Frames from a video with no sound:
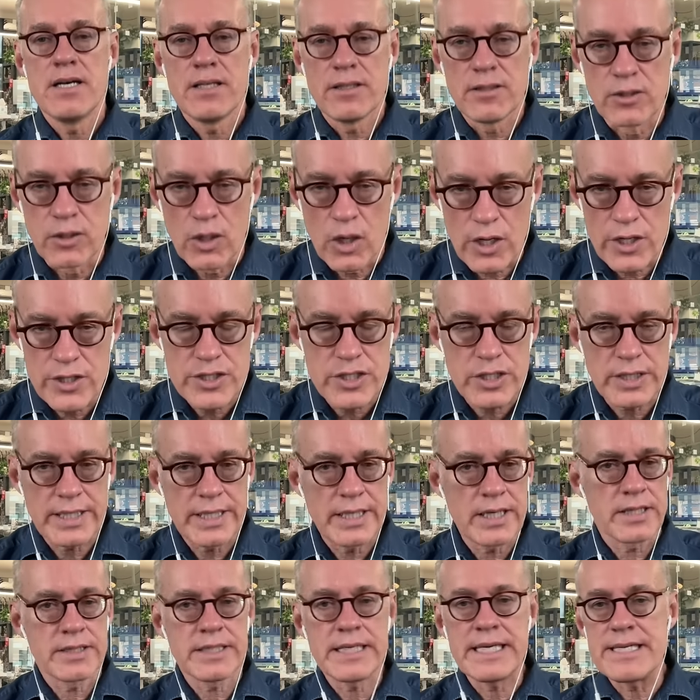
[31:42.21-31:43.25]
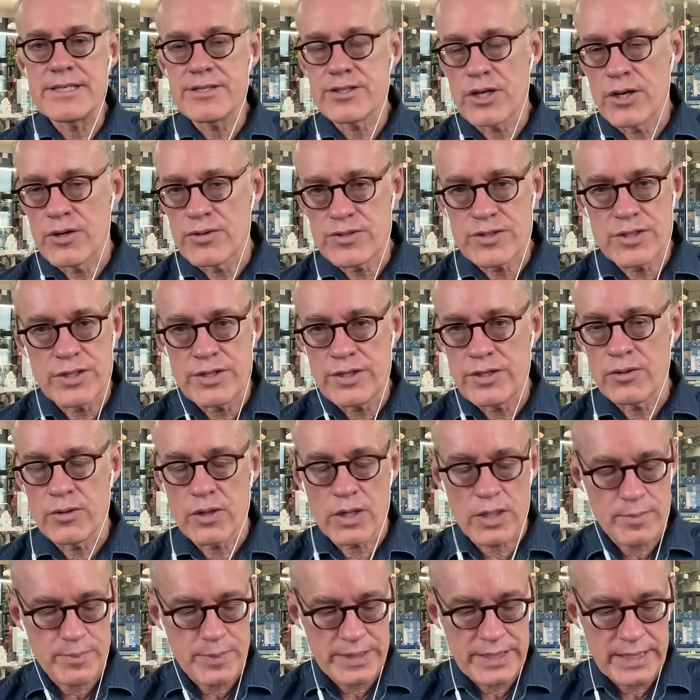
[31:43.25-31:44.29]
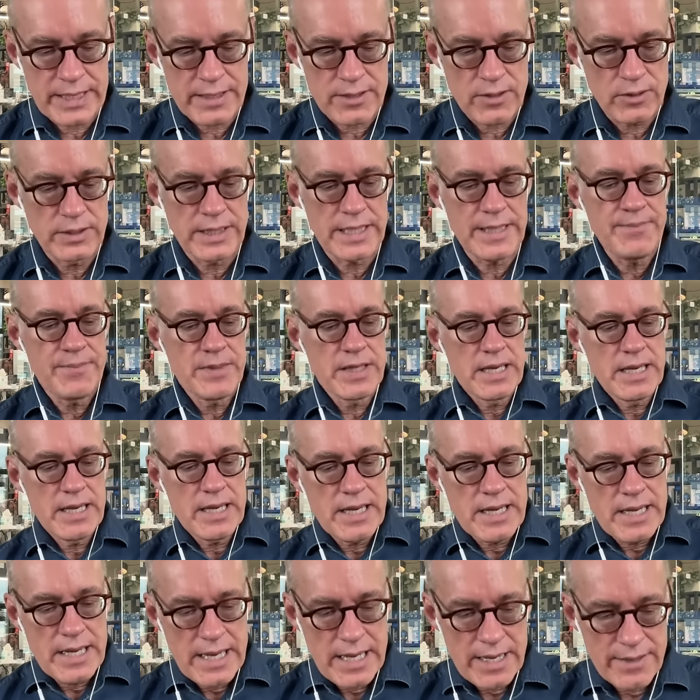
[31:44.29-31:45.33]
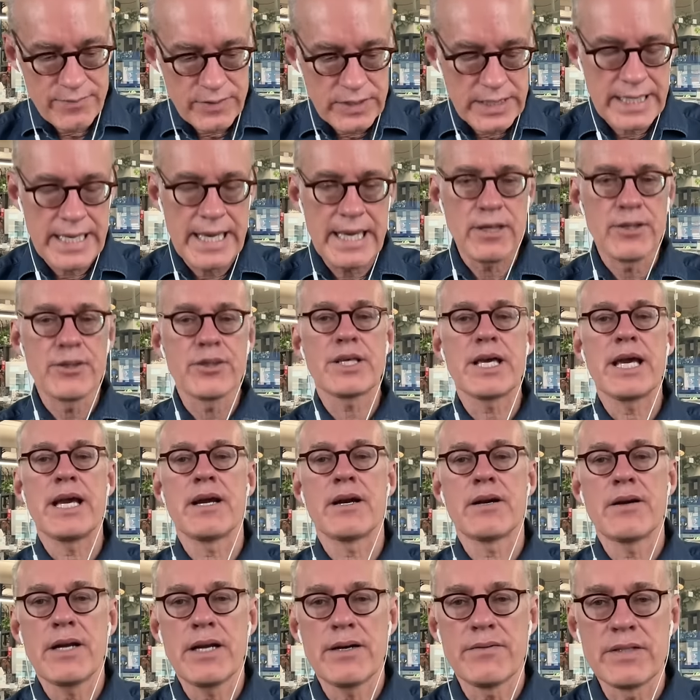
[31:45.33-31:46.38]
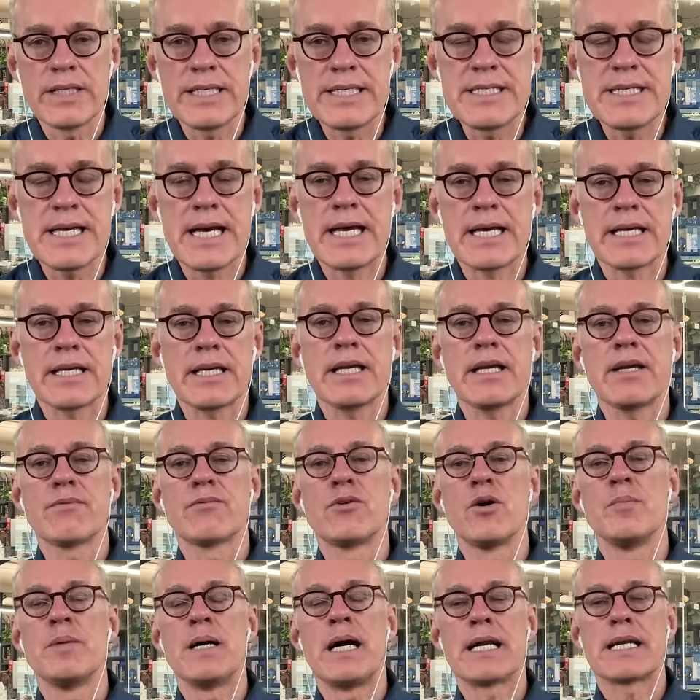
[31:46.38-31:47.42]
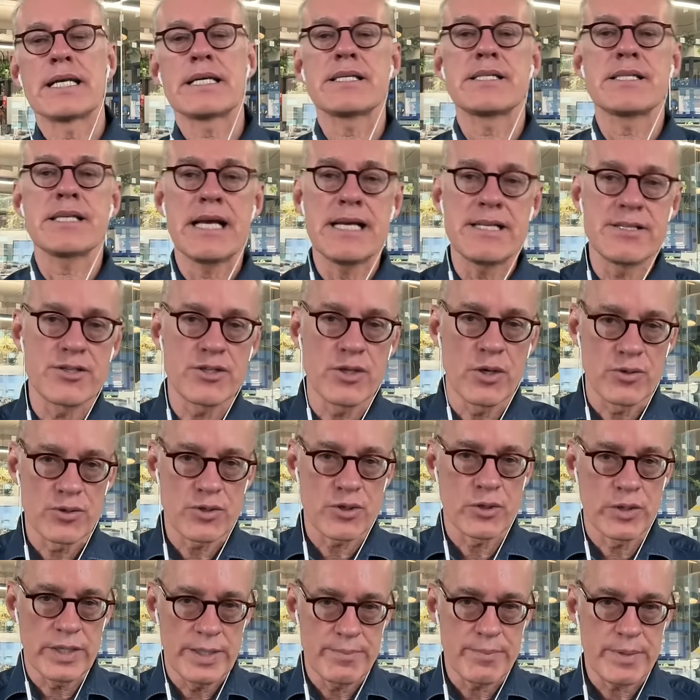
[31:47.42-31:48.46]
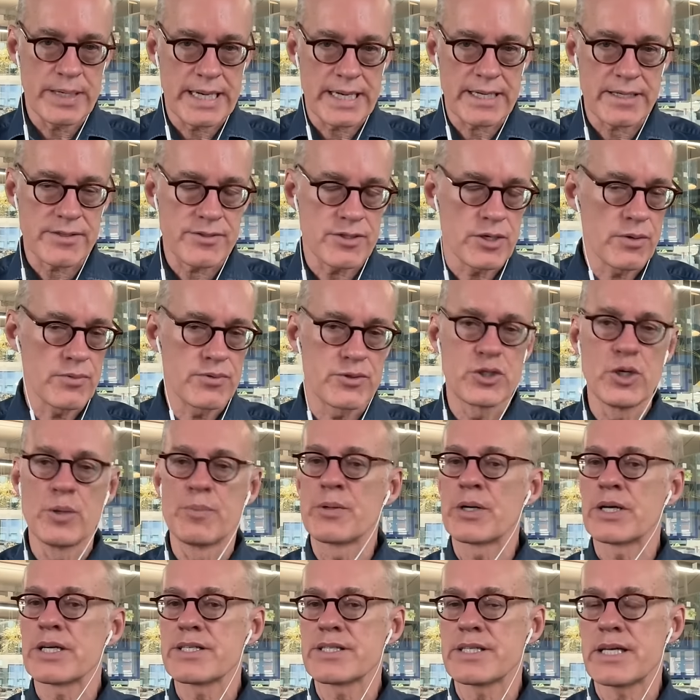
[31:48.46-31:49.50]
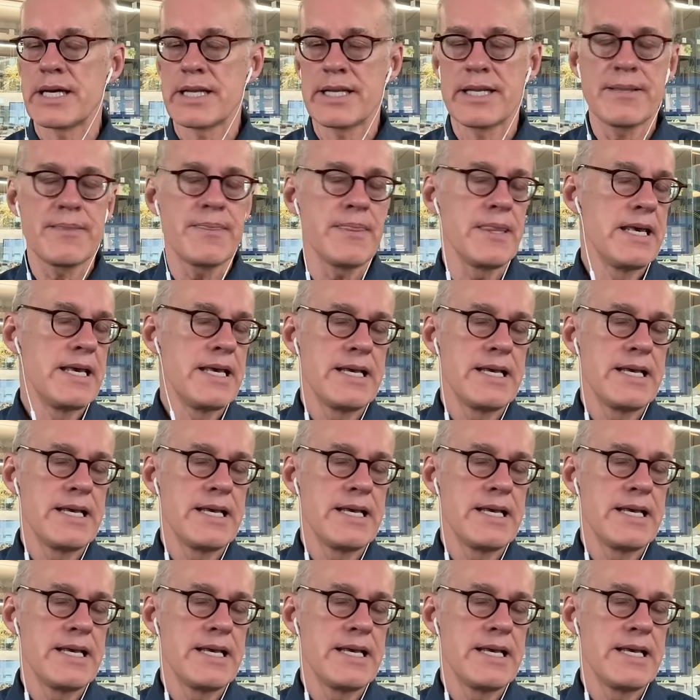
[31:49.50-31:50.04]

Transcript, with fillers: largely on the East Coast in New York, but not only, heavily healthcare, heavily tech, robotics, and social impact. So super excited